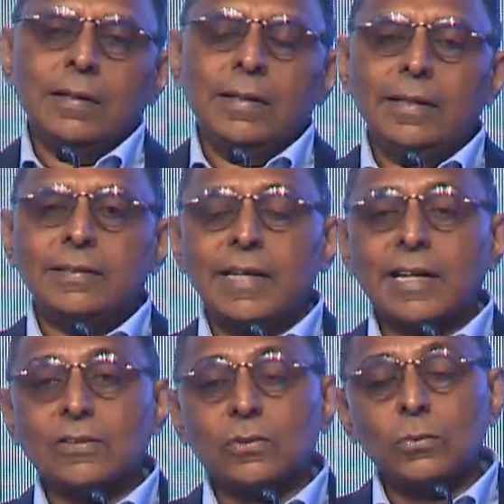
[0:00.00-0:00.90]
He
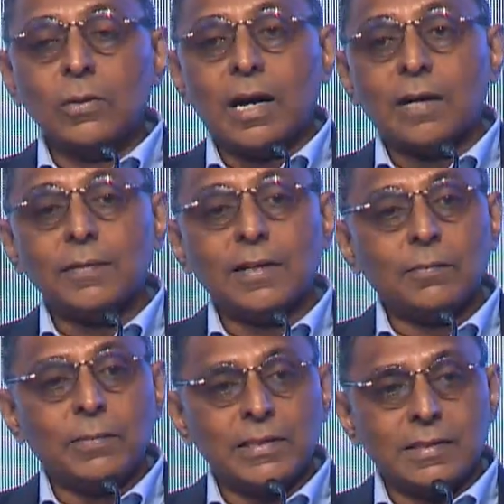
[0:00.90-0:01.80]
sat through a half-an-hour
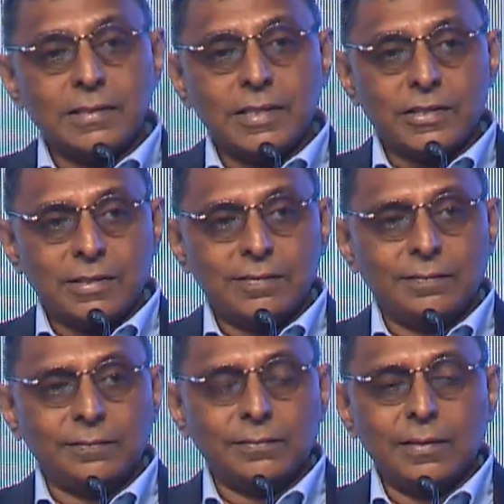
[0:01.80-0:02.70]
presentation.
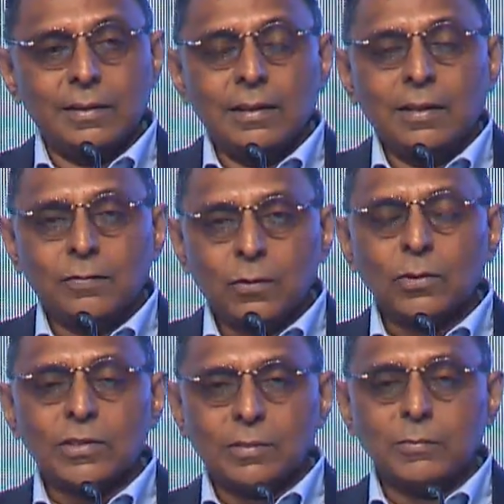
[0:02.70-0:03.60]
Of
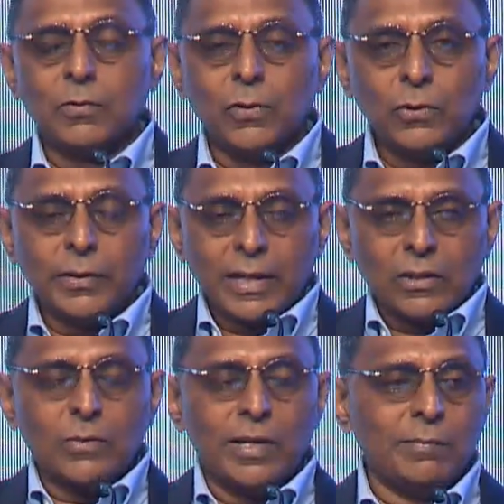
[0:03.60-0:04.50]
course, before you get
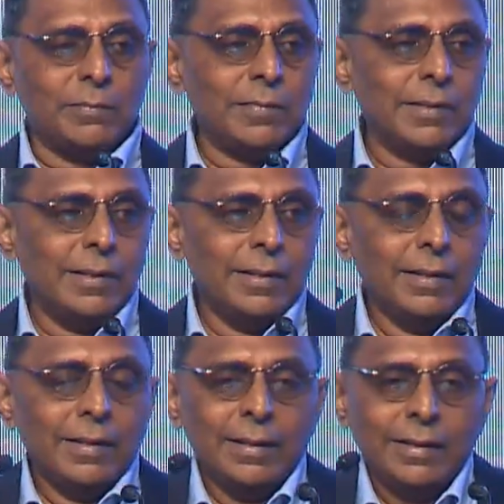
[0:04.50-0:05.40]
to him,
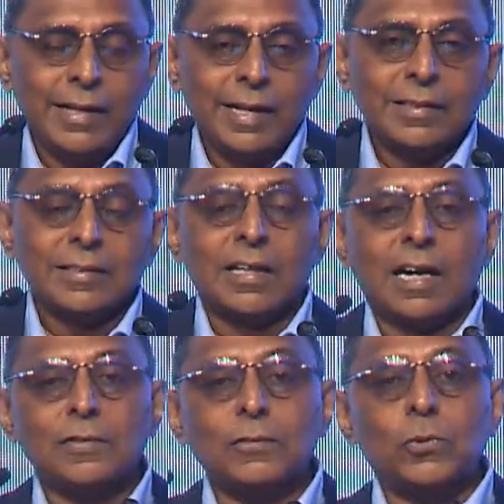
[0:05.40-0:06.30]
he has a
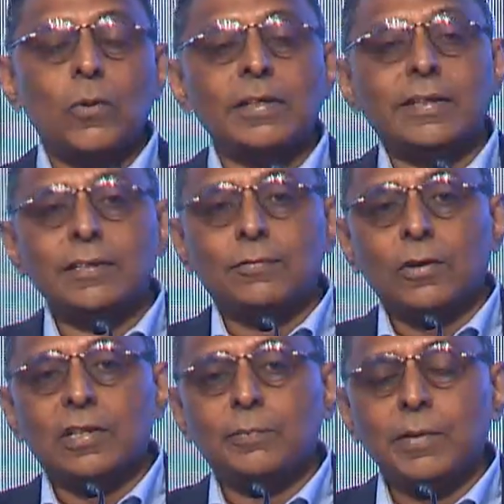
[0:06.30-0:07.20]
staff of
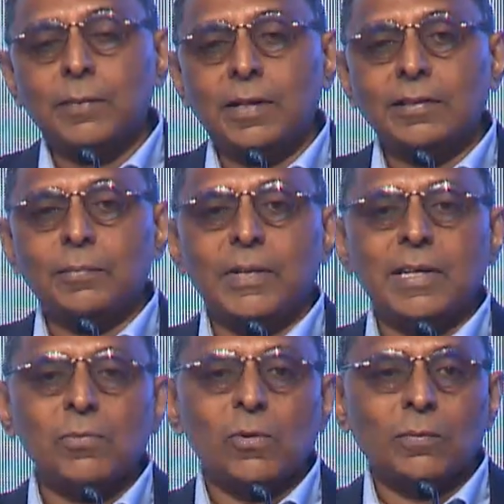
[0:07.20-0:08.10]
240 people in the
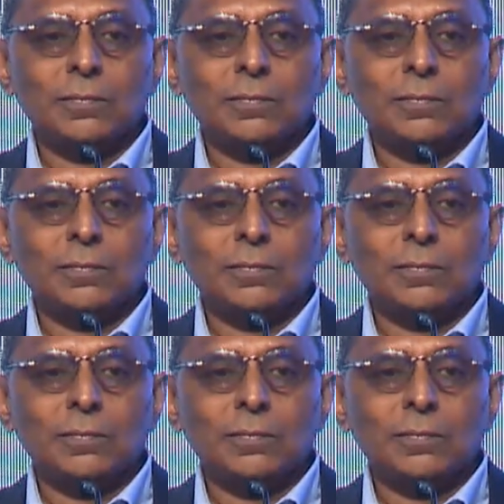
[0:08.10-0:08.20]
PMO.